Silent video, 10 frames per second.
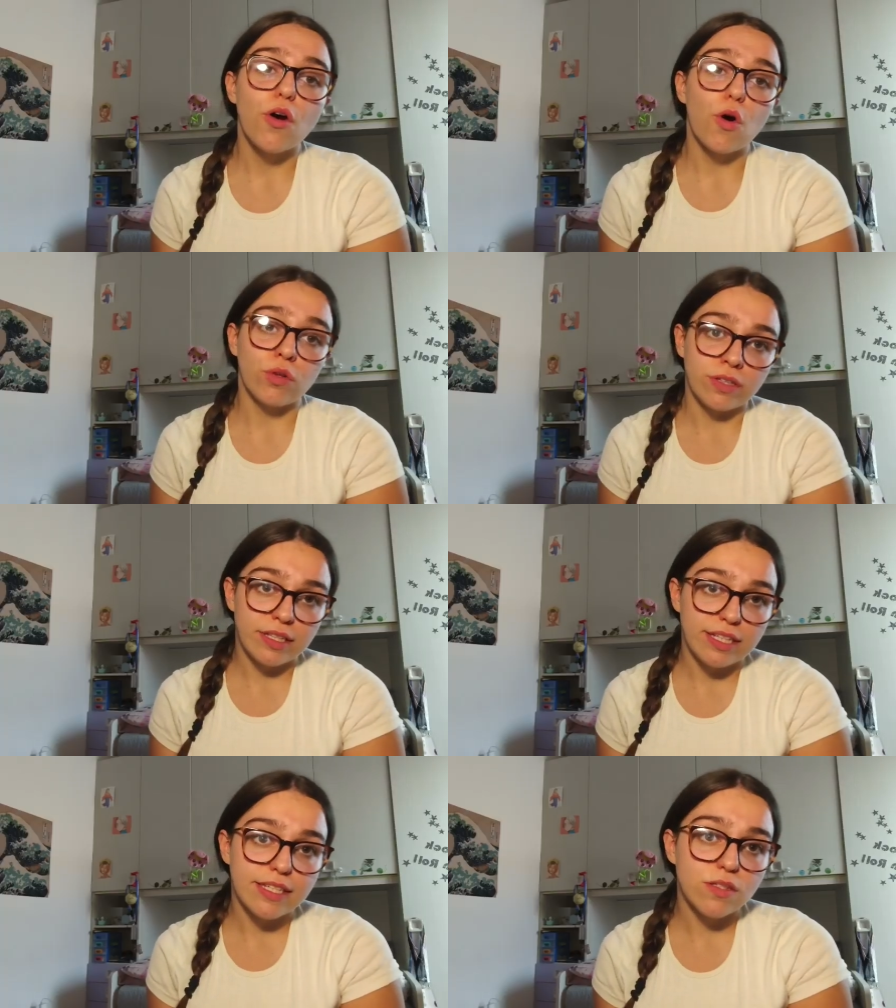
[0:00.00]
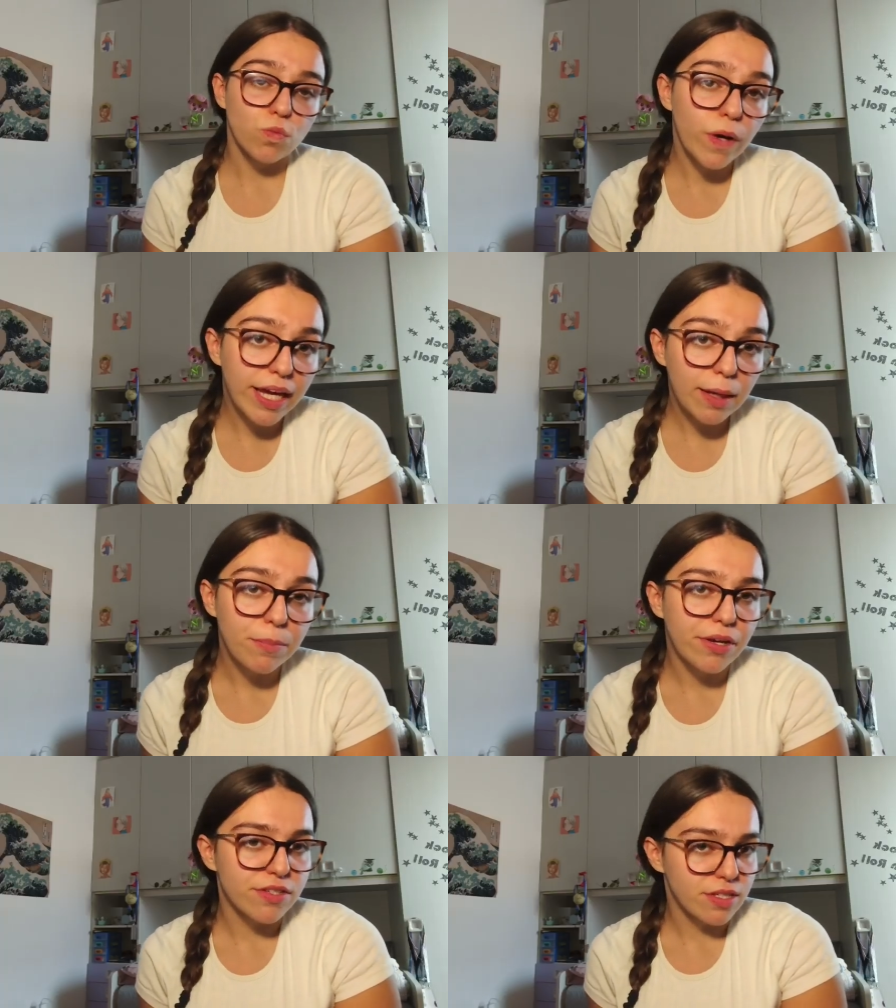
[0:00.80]
on this way
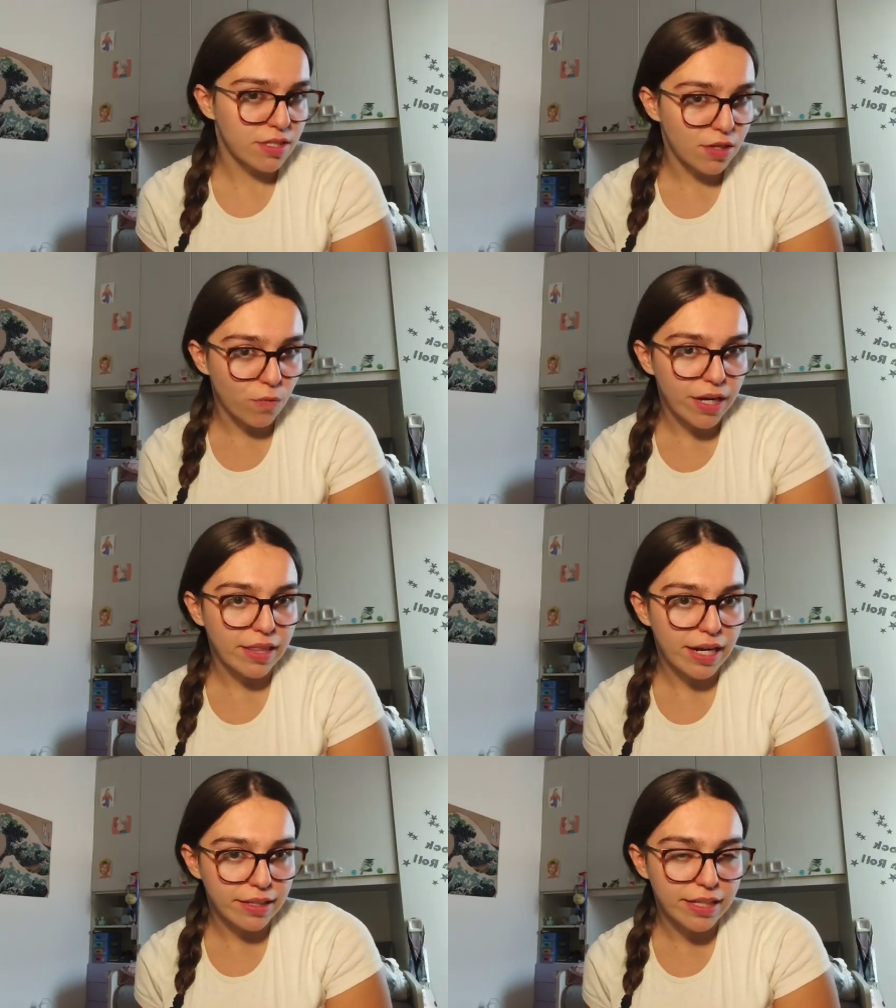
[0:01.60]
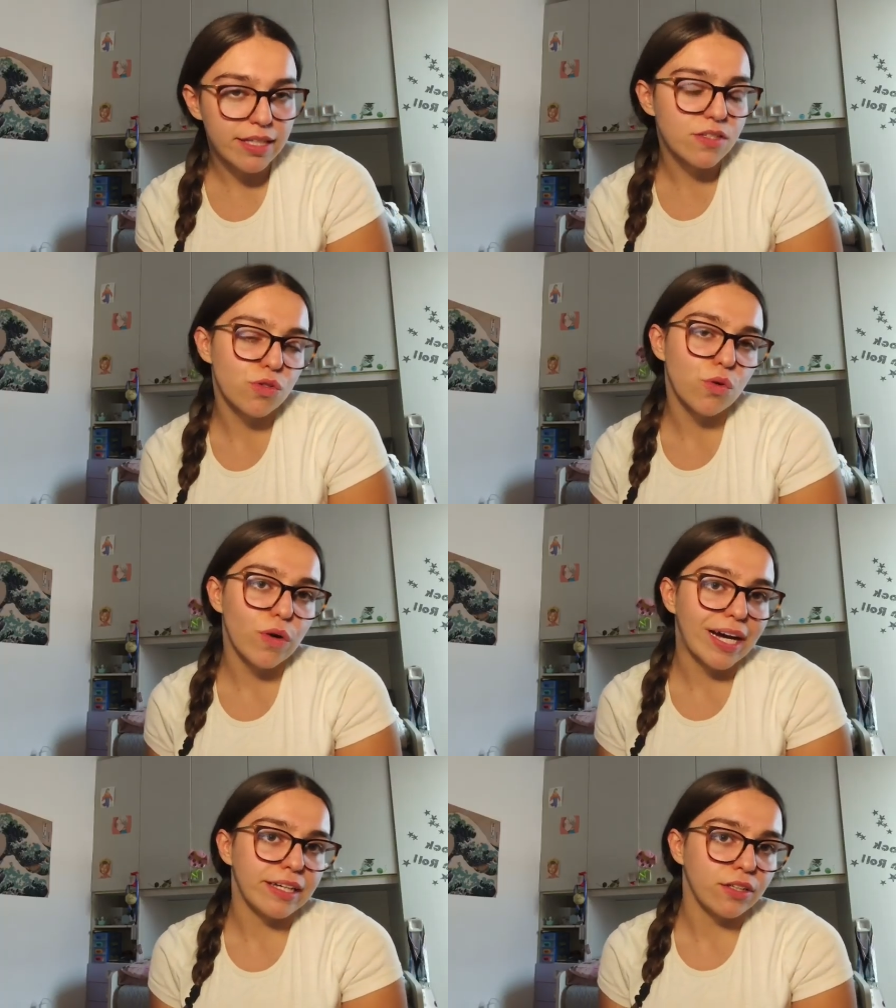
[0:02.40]
because it's the way that I did, so
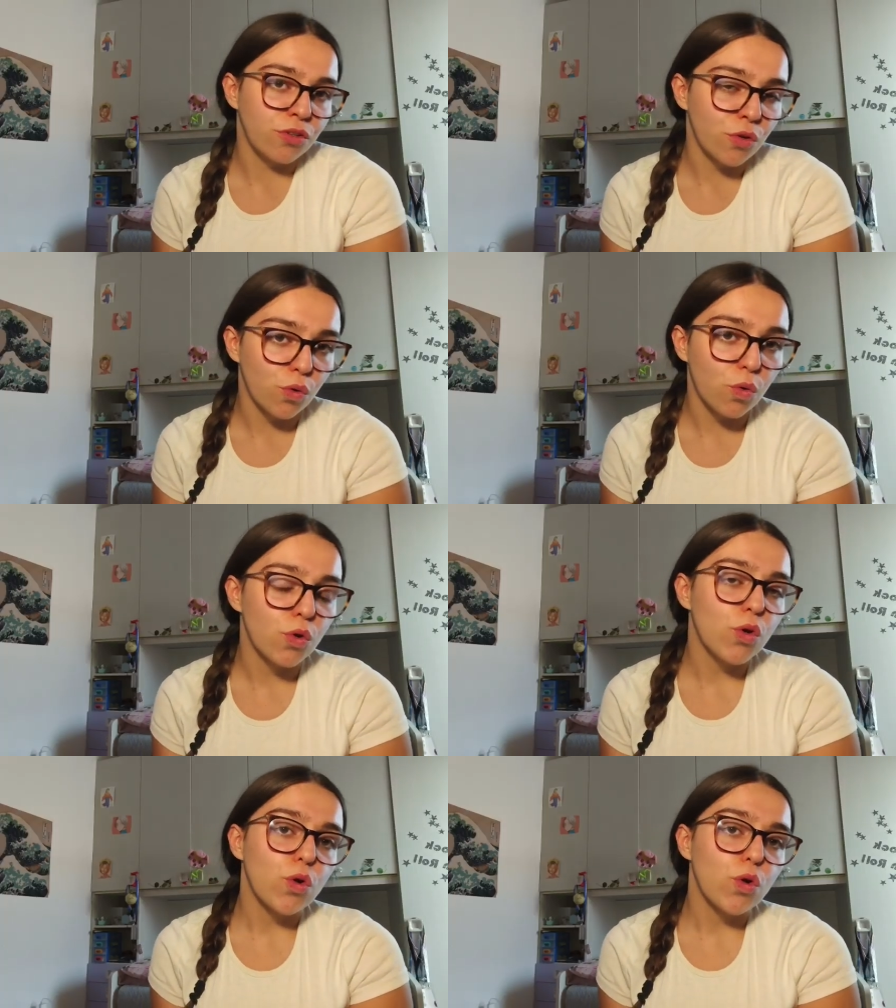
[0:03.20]
I know